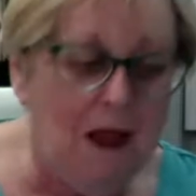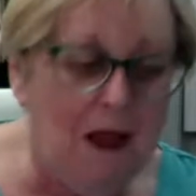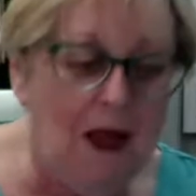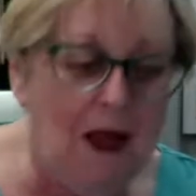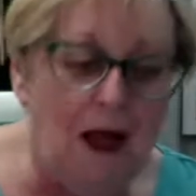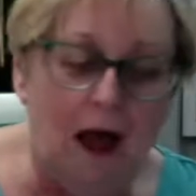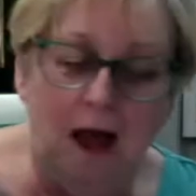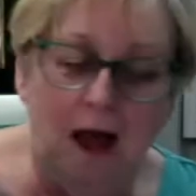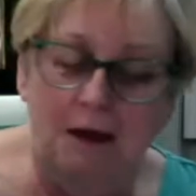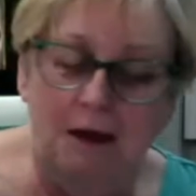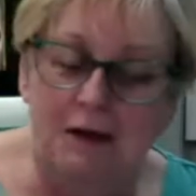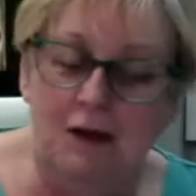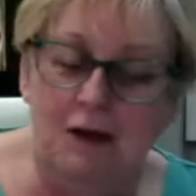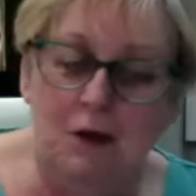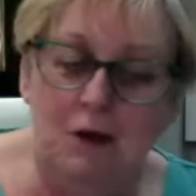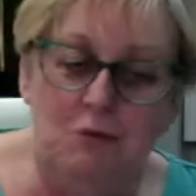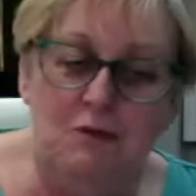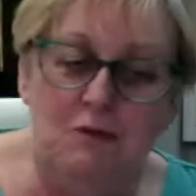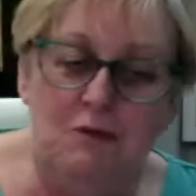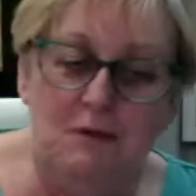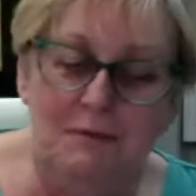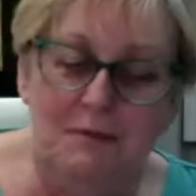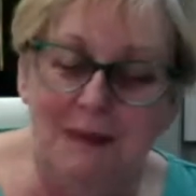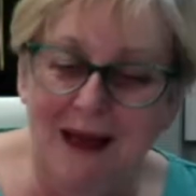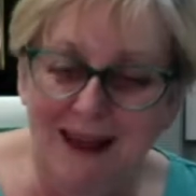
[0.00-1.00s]
Are you
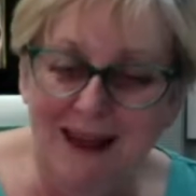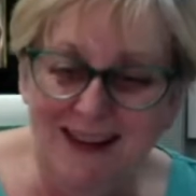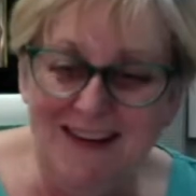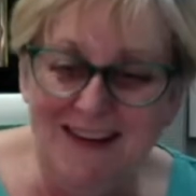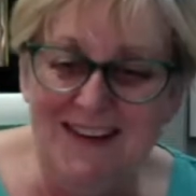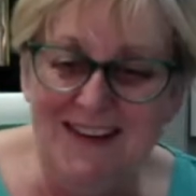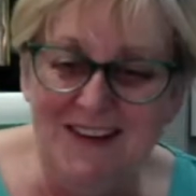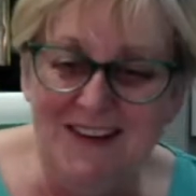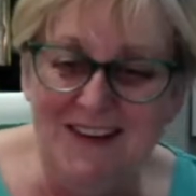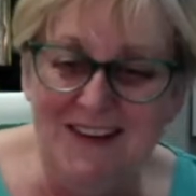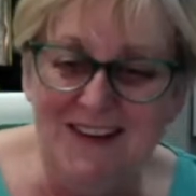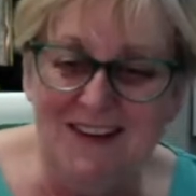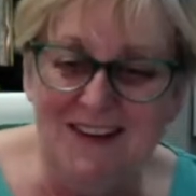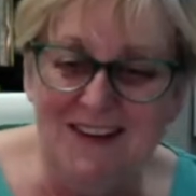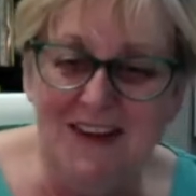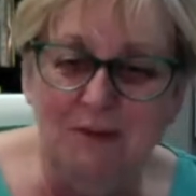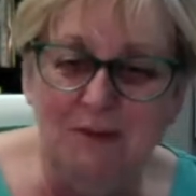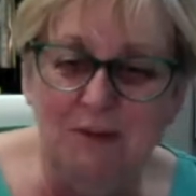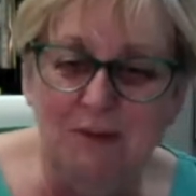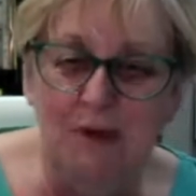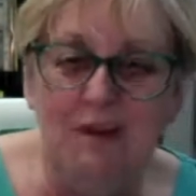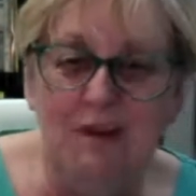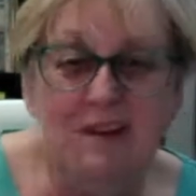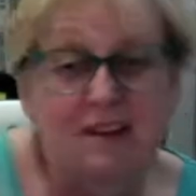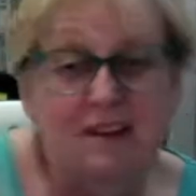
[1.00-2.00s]
reminding yourself,
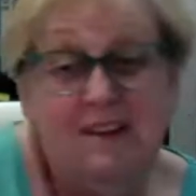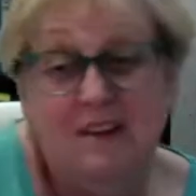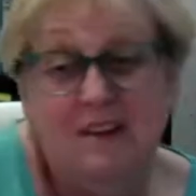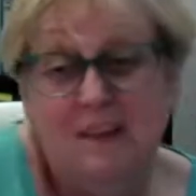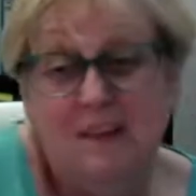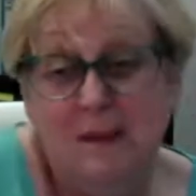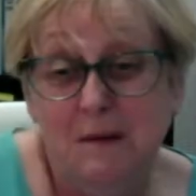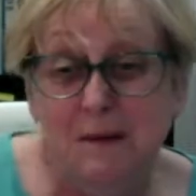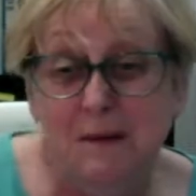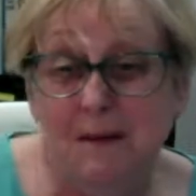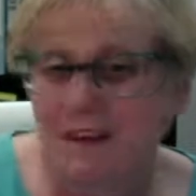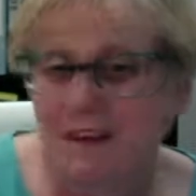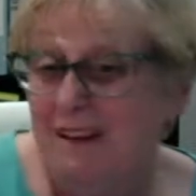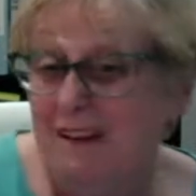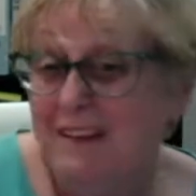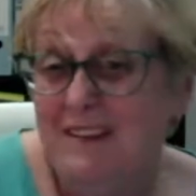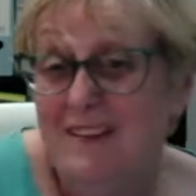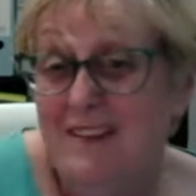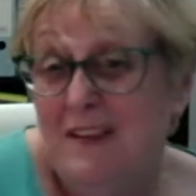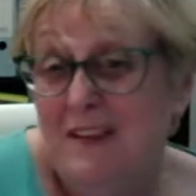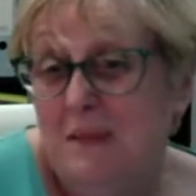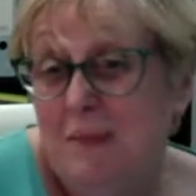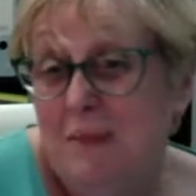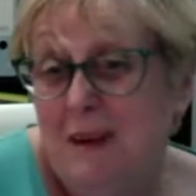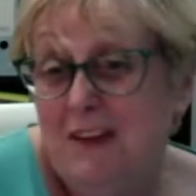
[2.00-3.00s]
well, you did
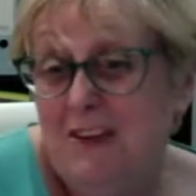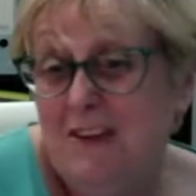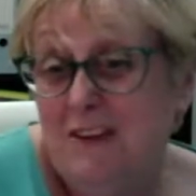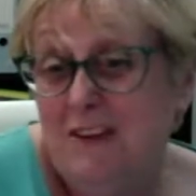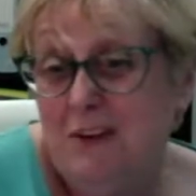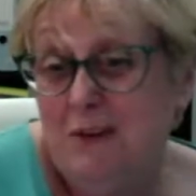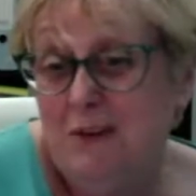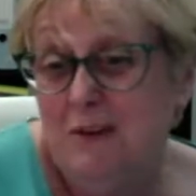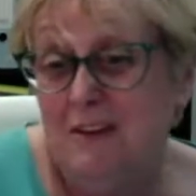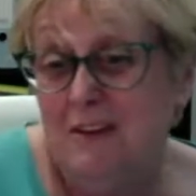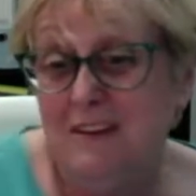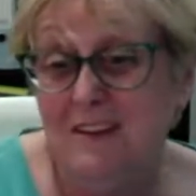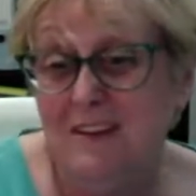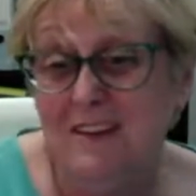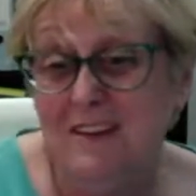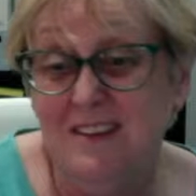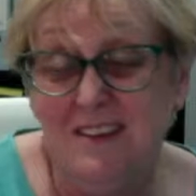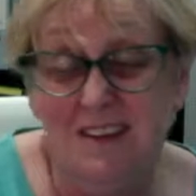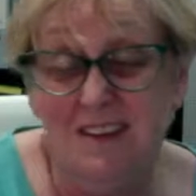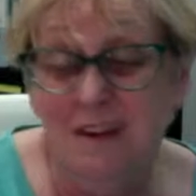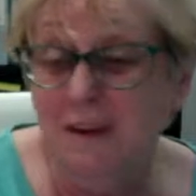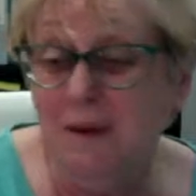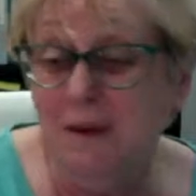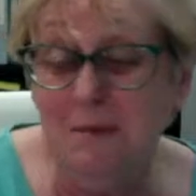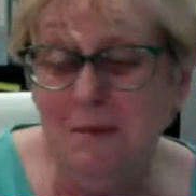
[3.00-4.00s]
the best you could in the
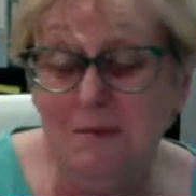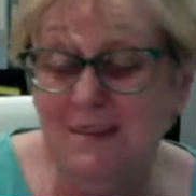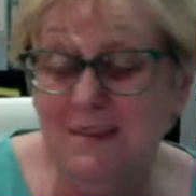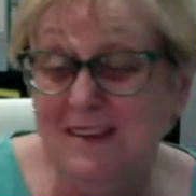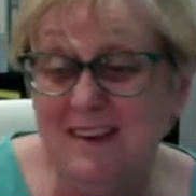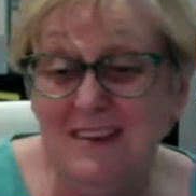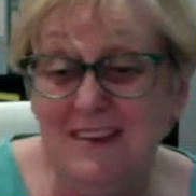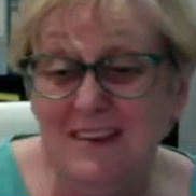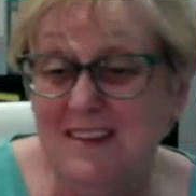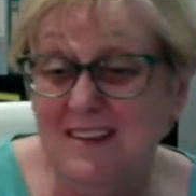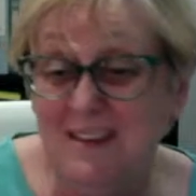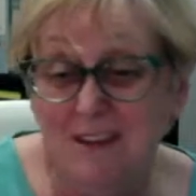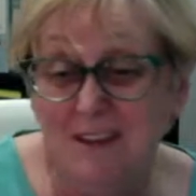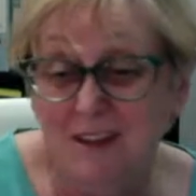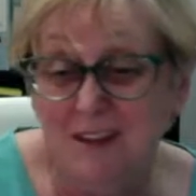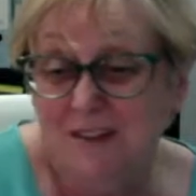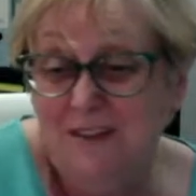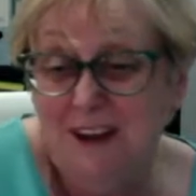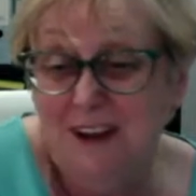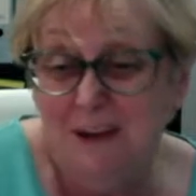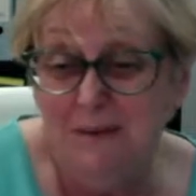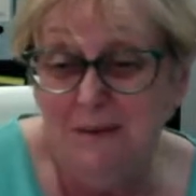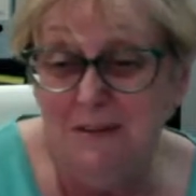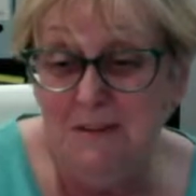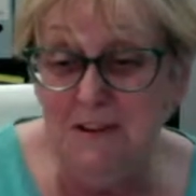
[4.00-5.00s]
circumstances you
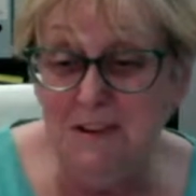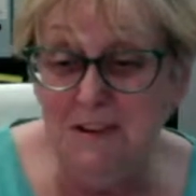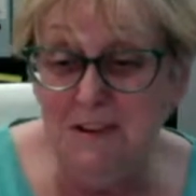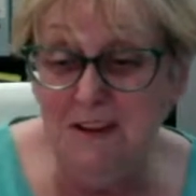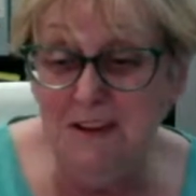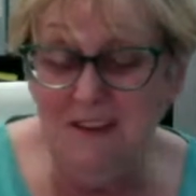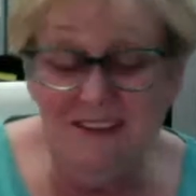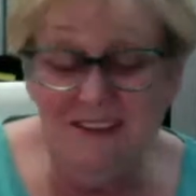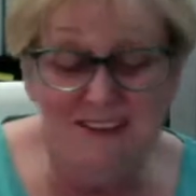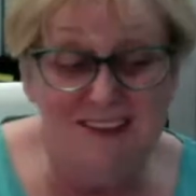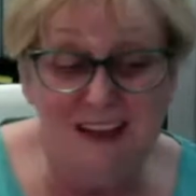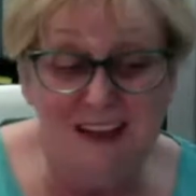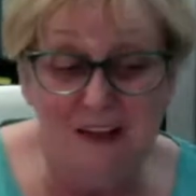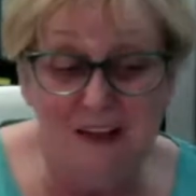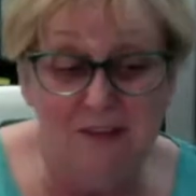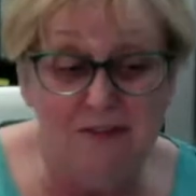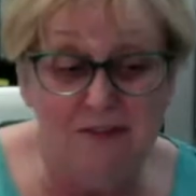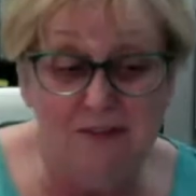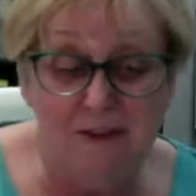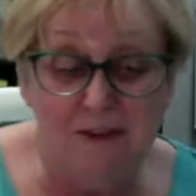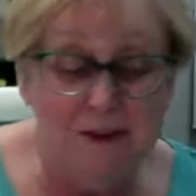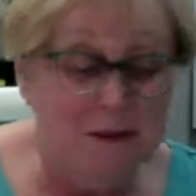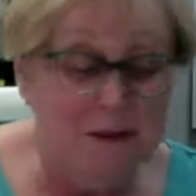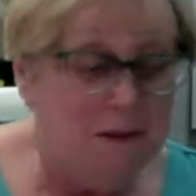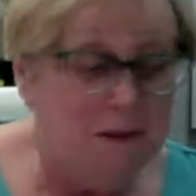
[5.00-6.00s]
found yourself?
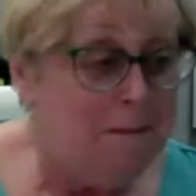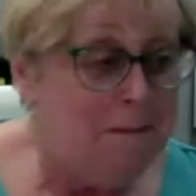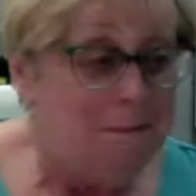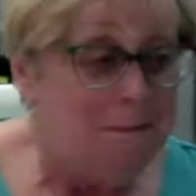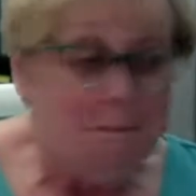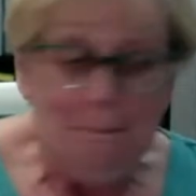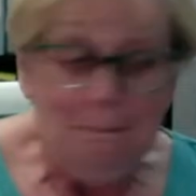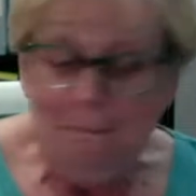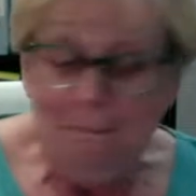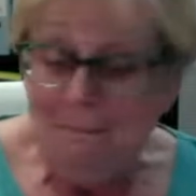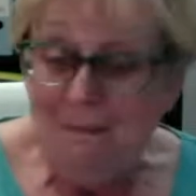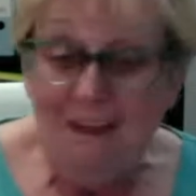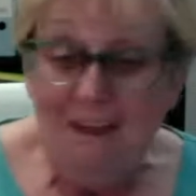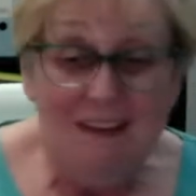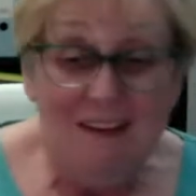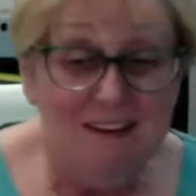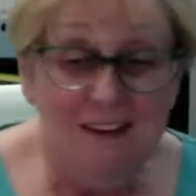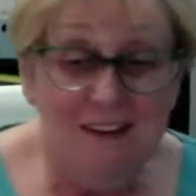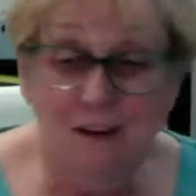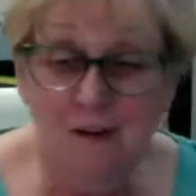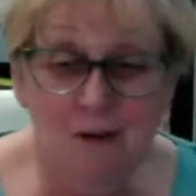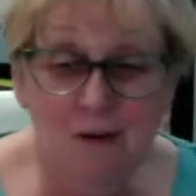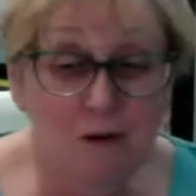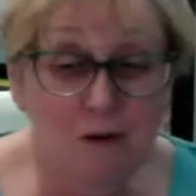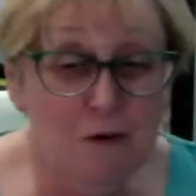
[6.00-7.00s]
You
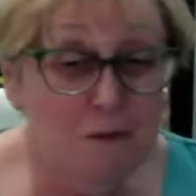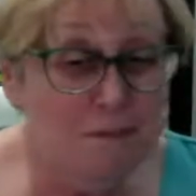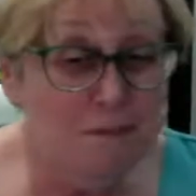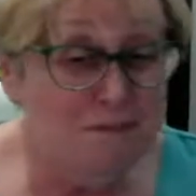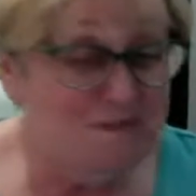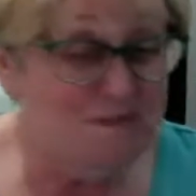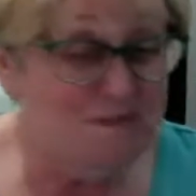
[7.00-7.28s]
know,